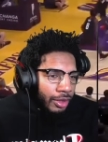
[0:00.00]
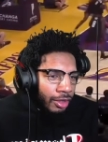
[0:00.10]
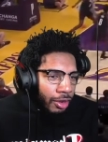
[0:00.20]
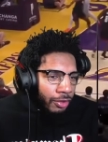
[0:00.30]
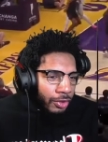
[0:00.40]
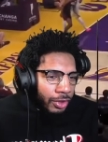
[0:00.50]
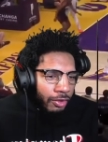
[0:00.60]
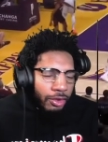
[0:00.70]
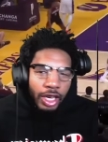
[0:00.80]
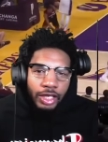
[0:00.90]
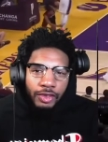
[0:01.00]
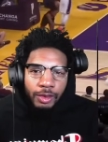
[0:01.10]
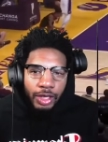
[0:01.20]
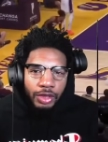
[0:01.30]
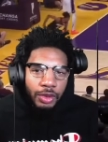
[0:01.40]
Hopefully, if you guys follow
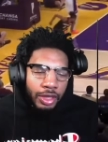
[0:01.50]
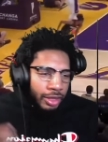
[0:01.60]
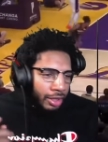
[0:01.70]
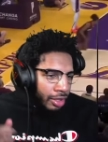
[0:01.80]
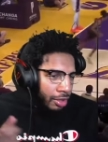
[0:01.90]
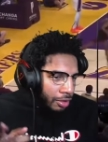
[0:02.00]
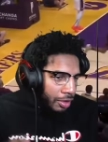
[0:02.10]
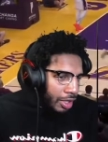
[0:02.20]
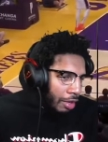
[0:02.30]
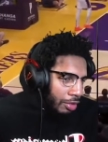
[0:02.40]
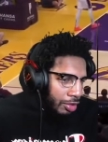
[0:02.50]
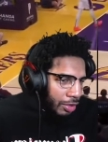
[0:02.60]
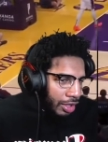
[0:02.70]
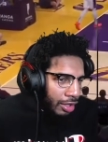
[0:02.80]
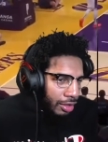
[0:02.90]
my Twitter, you'll see I
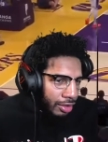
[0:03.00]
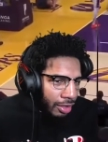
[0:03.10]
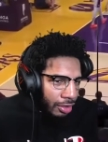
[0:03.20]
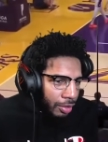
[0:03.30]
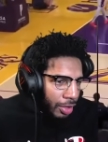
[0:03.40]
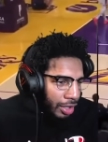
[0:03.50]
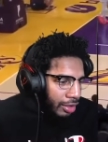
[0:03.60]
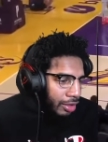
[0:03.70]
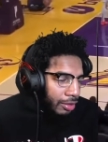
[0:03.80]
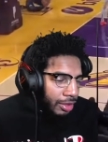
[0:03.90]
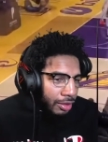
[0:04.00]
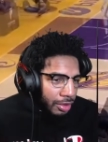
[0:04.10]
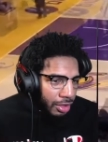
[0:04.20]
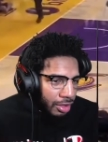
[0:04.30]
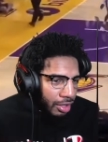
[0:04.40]
retweeted or talked about it. It was it
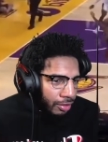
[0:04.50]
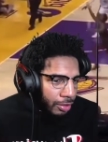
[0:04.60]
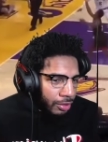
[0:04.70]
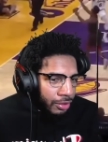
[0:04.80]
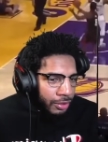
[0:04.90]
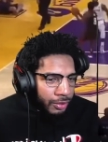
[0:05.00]
was a tough move.